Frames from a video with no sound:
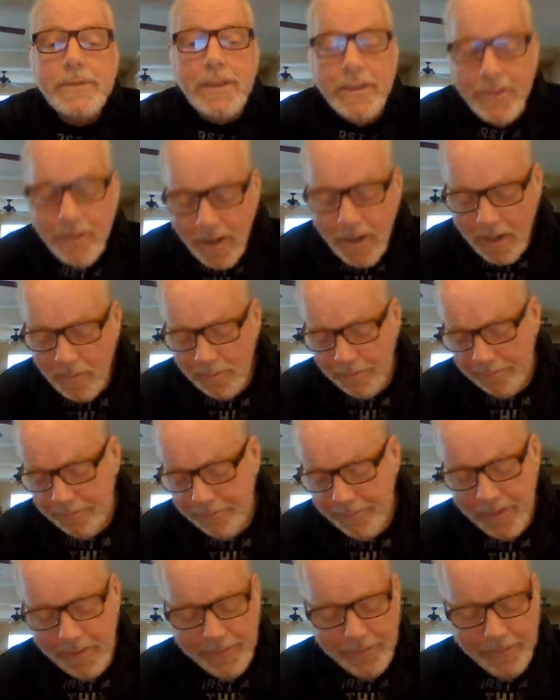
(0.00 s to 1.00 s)
You know,
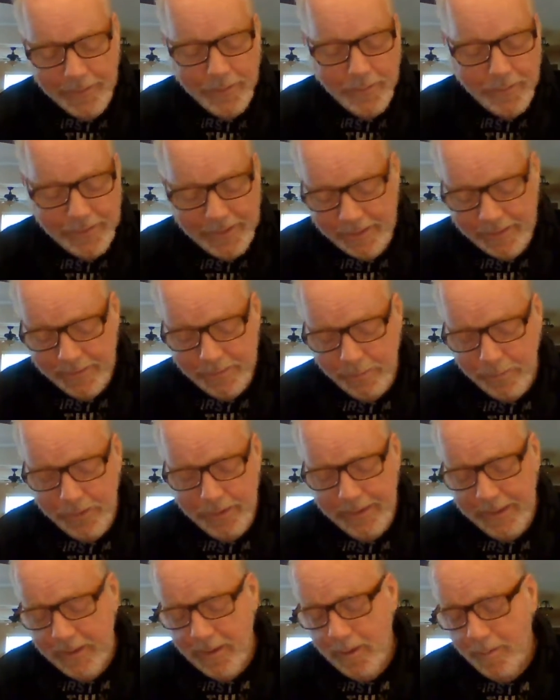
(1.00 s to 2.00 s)
how the earth has, what do
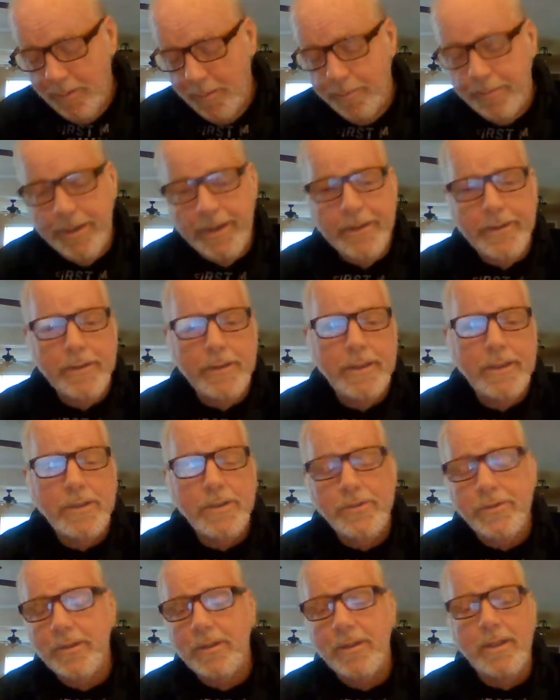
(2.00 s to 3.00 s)
they call them, the
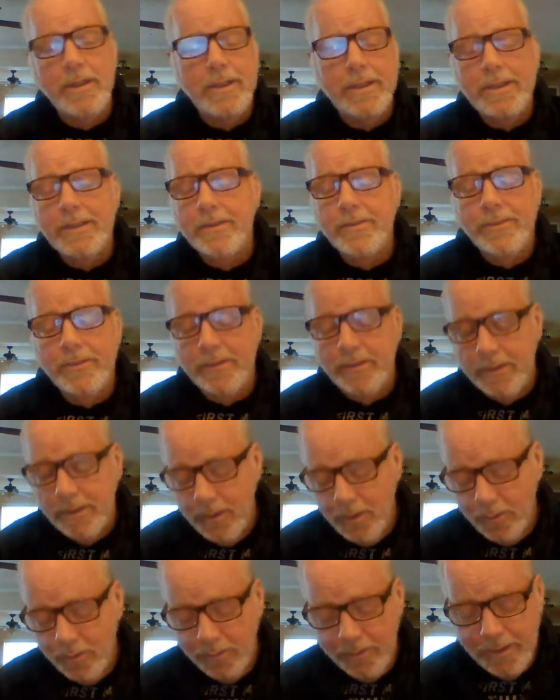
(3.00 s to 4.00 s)
parallels, the lines, you
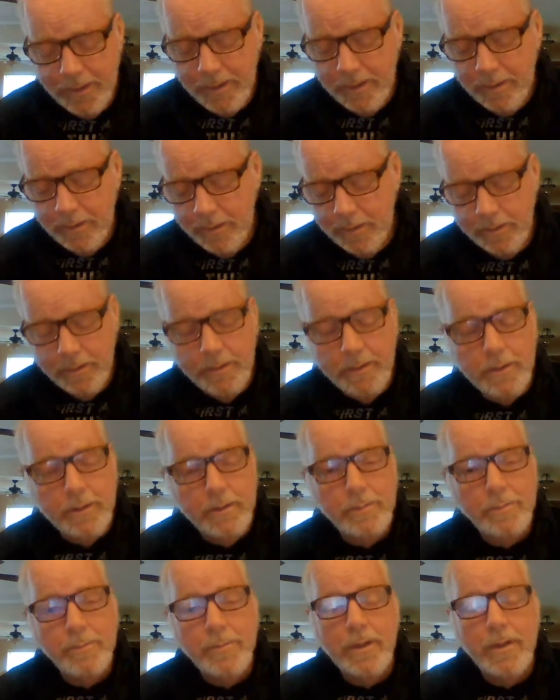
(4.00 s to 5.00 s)
know, it,
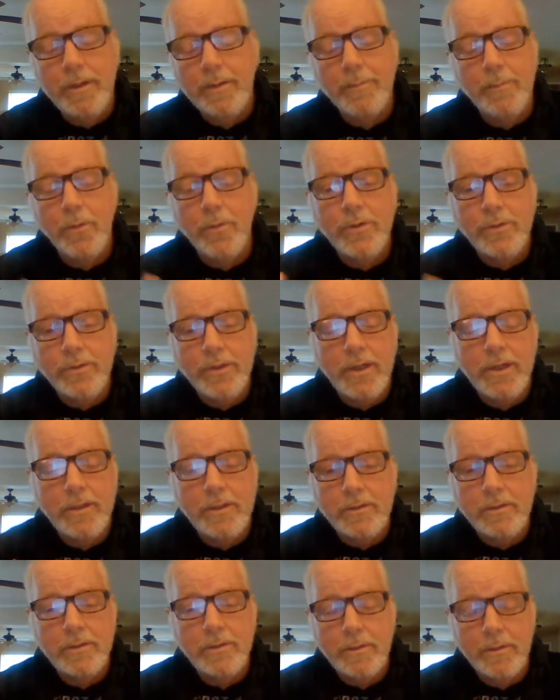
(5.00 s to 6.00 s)
uh,
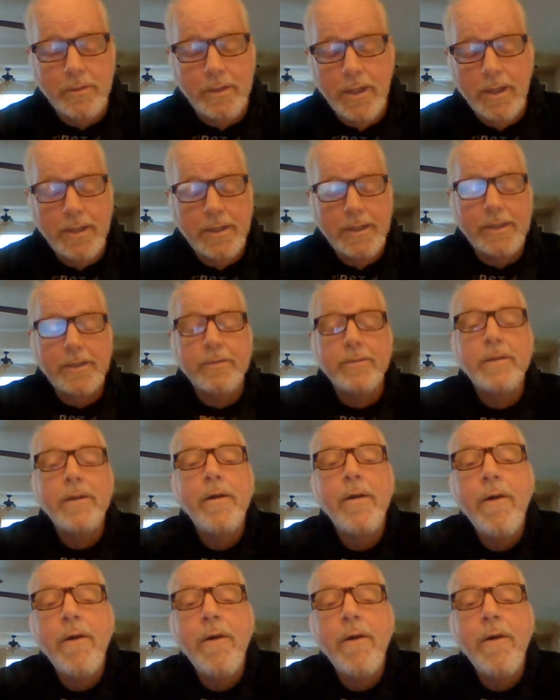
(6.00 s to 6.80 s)
horizontal lines.